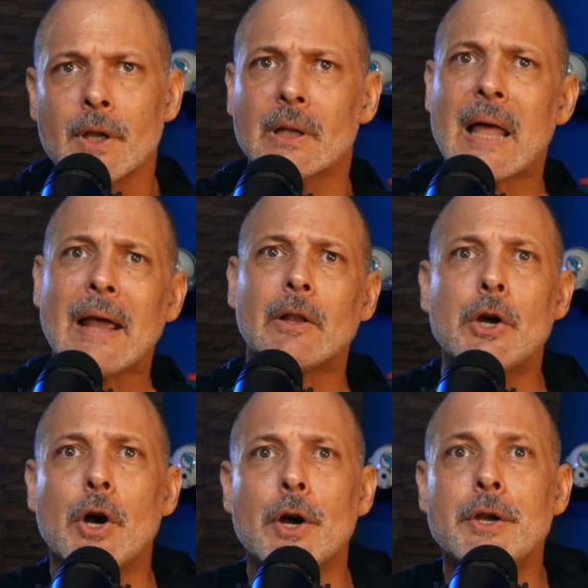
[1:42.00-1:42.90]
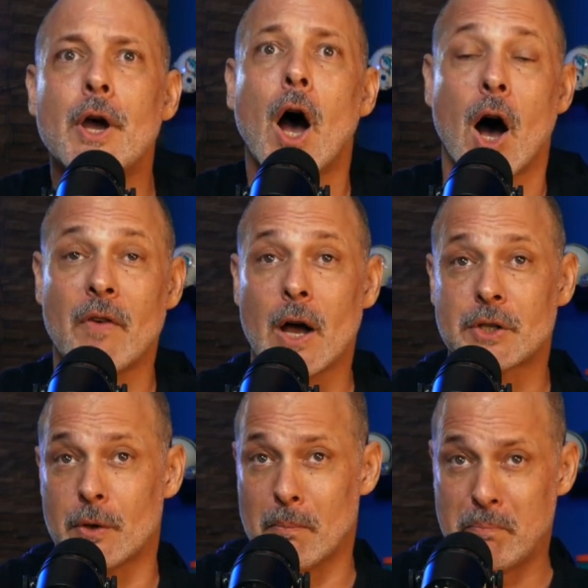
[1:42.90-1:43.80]
the likelihood of
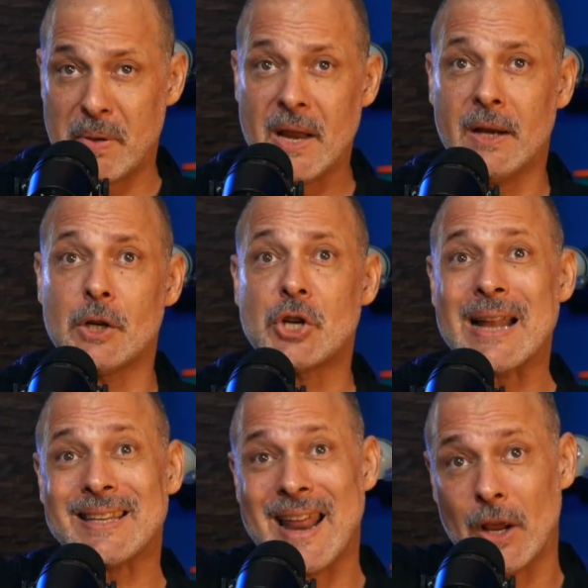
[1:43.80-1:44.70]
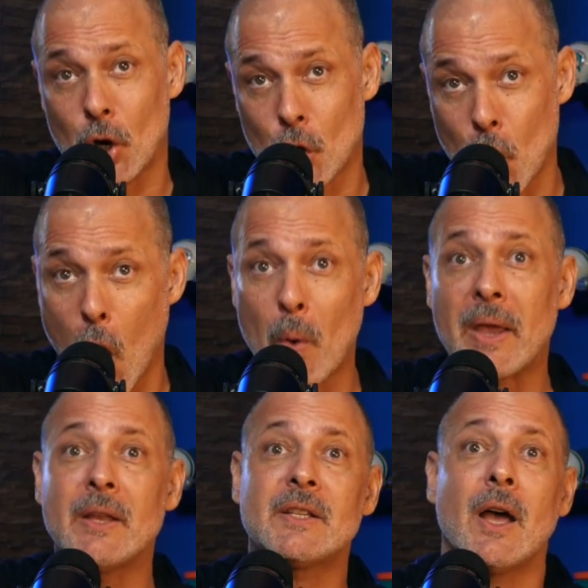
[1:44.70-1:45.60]
us beating the Jets and then
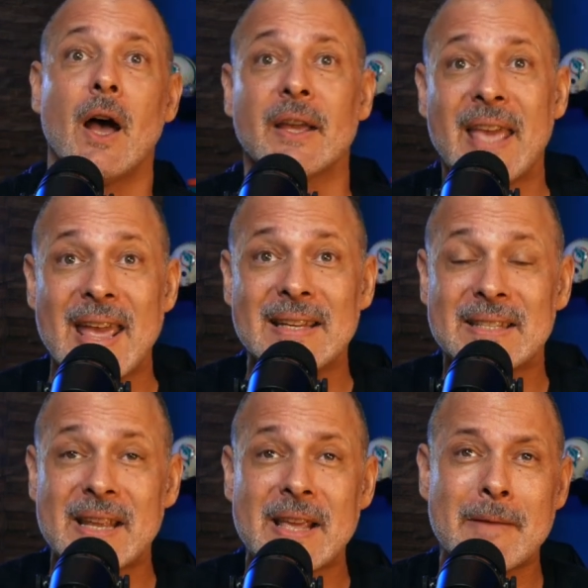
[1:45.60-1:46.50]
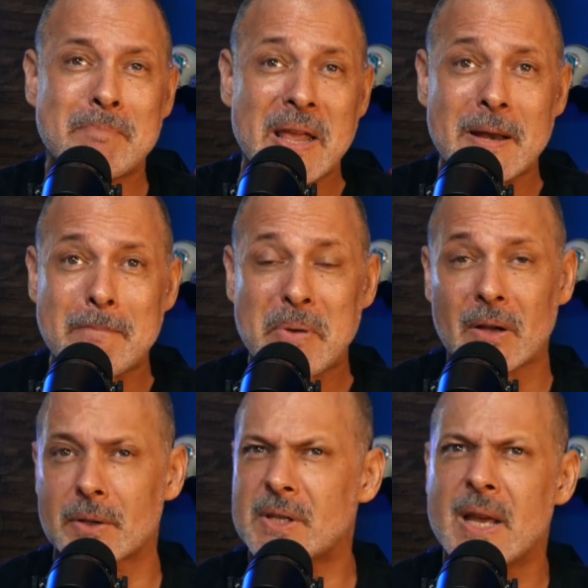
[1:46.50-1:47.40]
going to KC and beating the
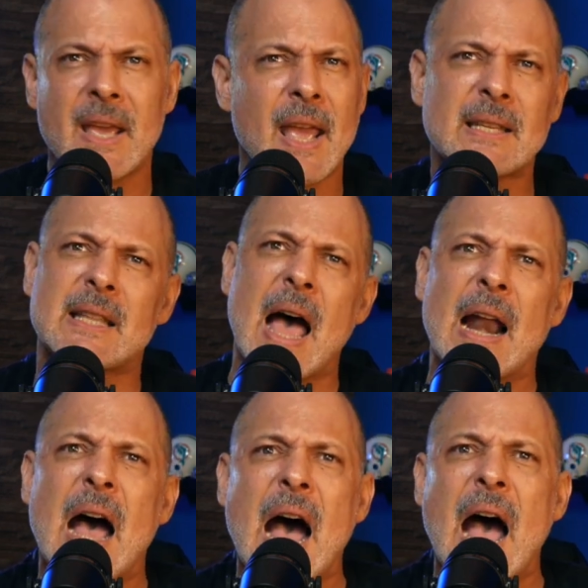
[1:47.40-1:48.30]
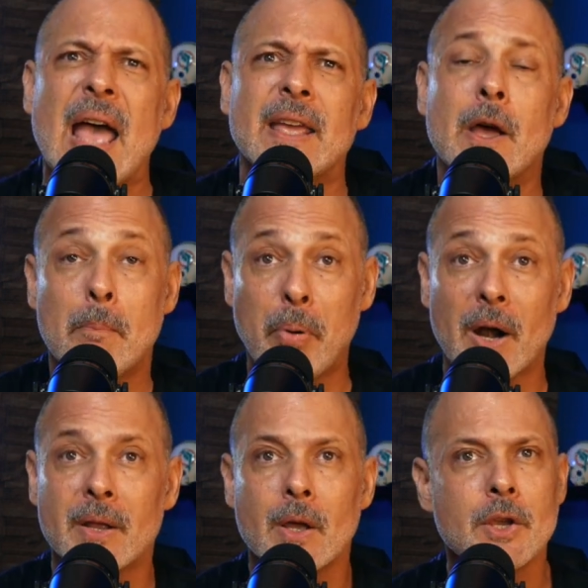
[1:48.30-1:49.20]
Bills, it's not high,
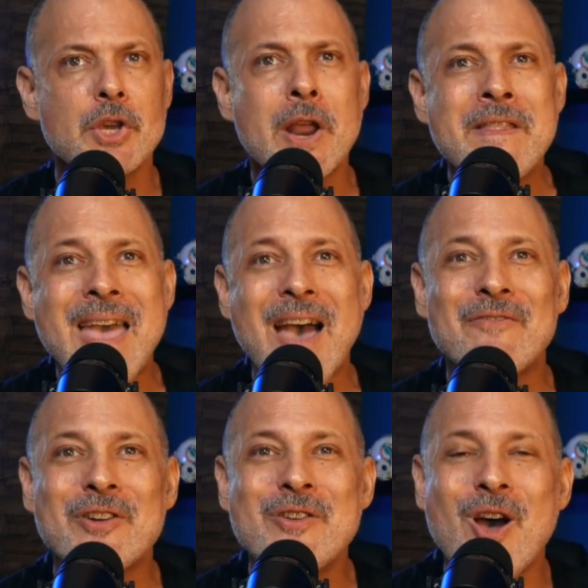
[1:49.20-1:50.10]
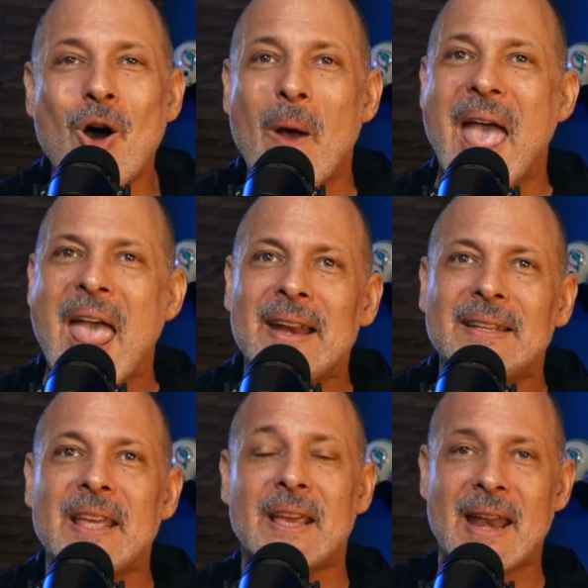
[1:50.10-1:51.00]
but you never know.
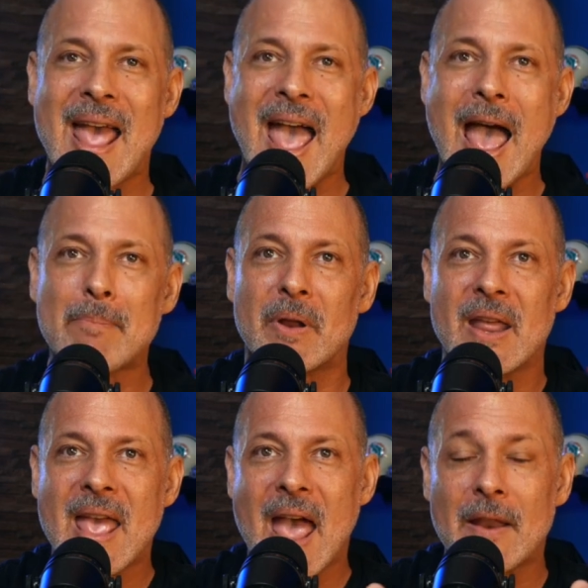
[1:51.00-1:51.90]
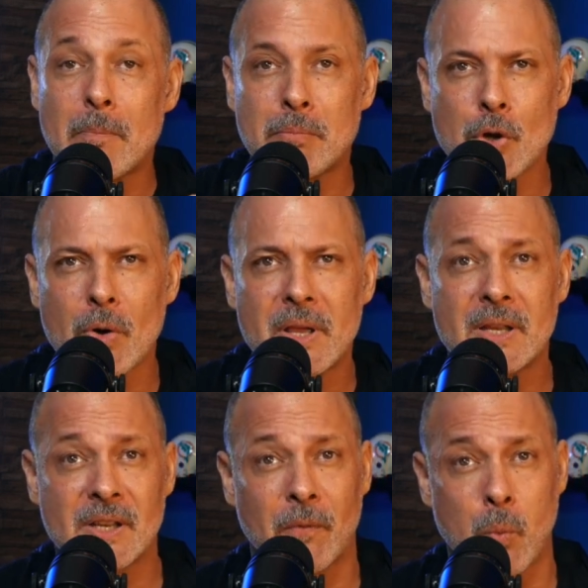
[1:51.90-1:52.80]
Anything can happen. And the beauty
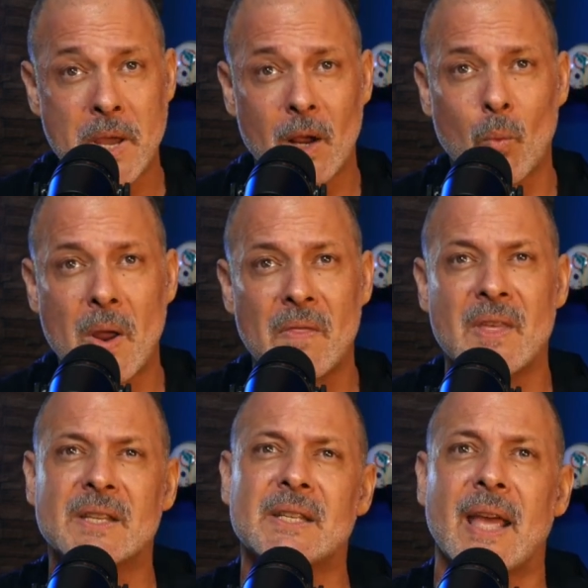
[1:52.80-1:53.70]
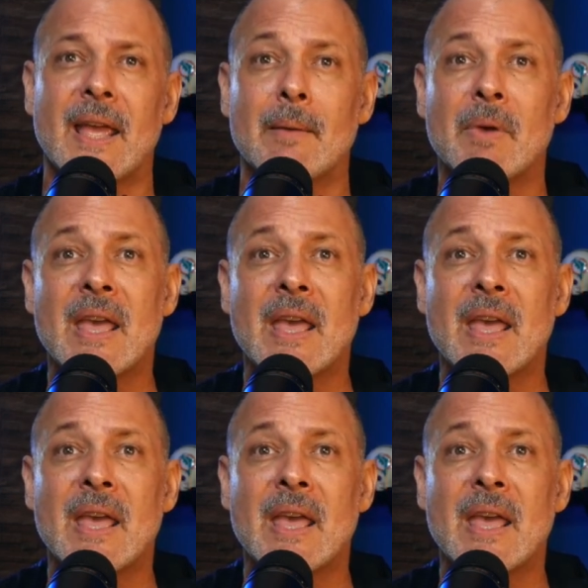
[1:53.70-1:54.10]
is, if we can win this game,